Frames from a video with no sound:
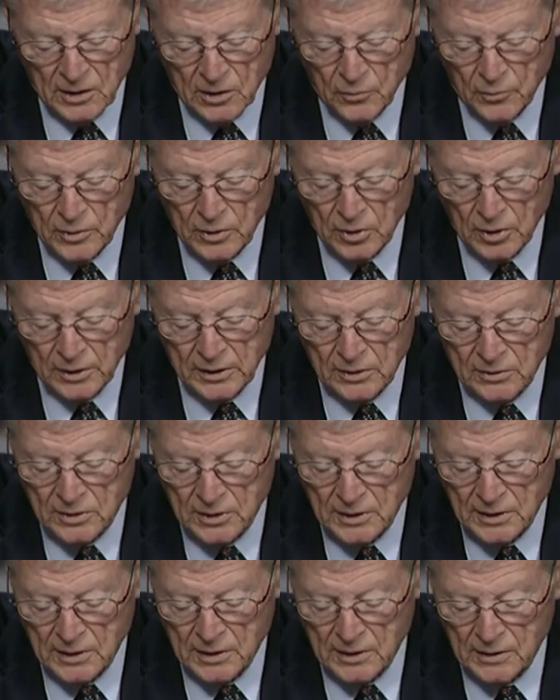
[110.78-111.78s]
We look at
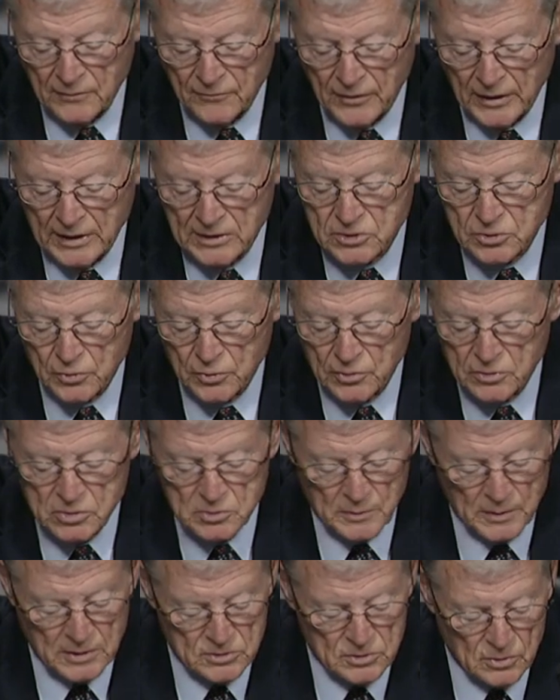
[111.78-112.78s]
the advanced
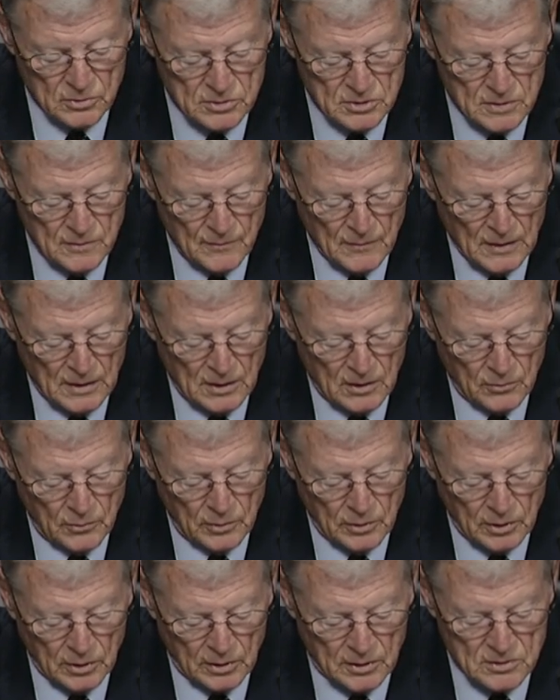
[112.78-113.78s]
cruise missiles.
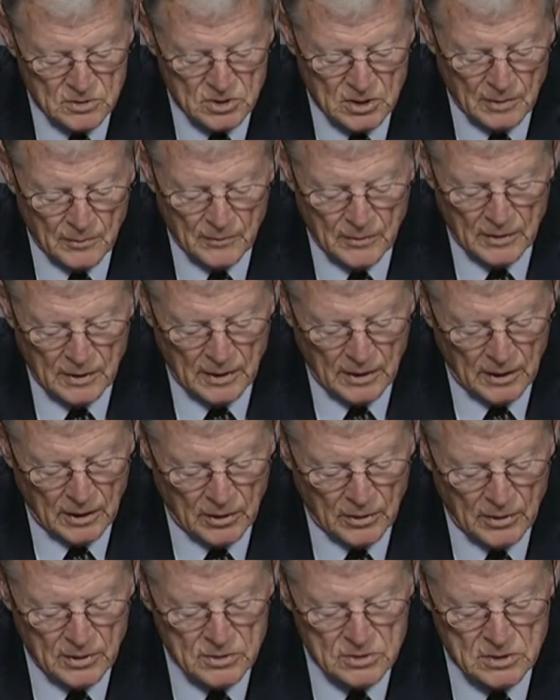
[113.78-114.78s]
We look at some
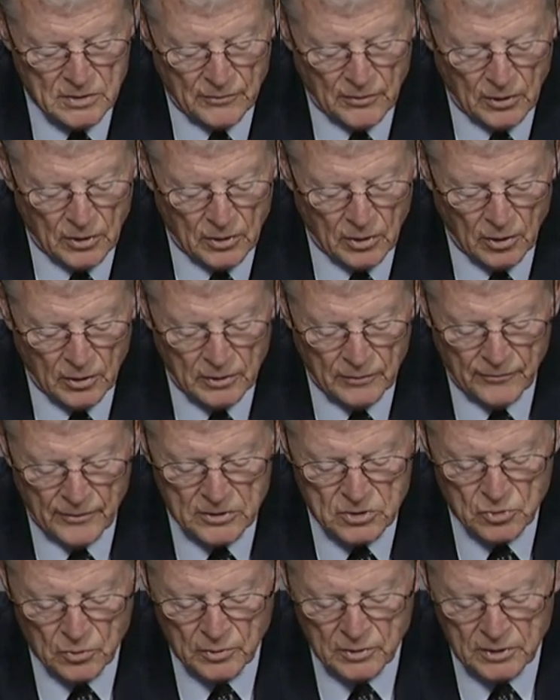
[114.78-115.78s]
areas of our
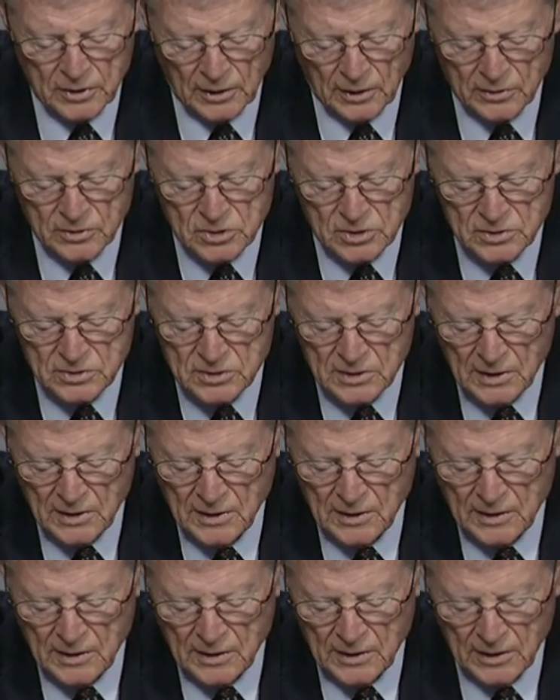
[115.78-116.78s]
artificial intelligence,
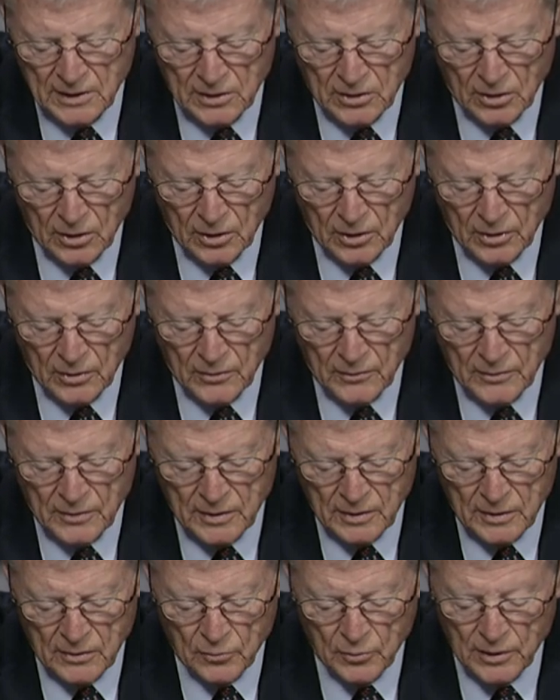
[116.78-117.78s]
and our
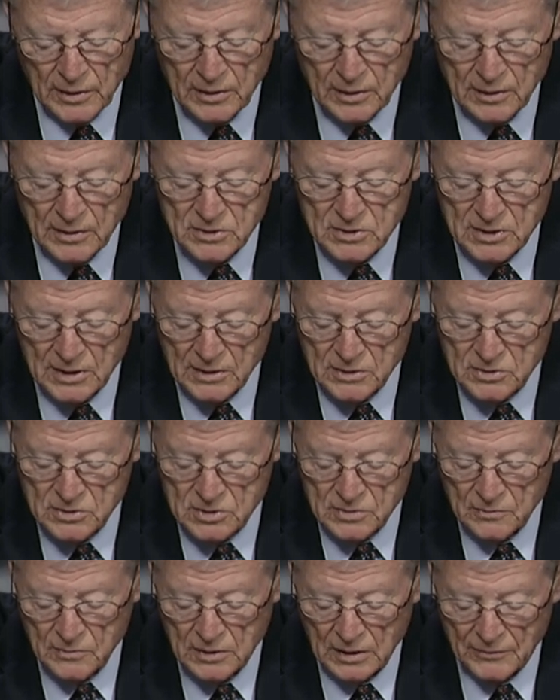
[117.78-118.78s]
readiness has
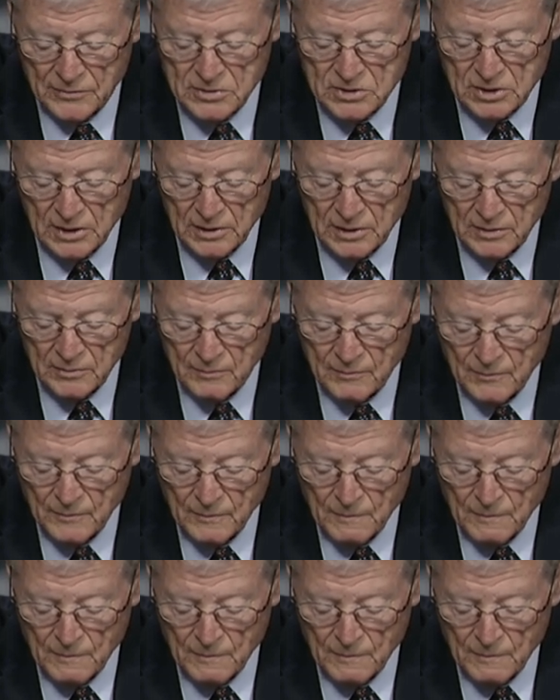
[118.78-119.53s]
devastated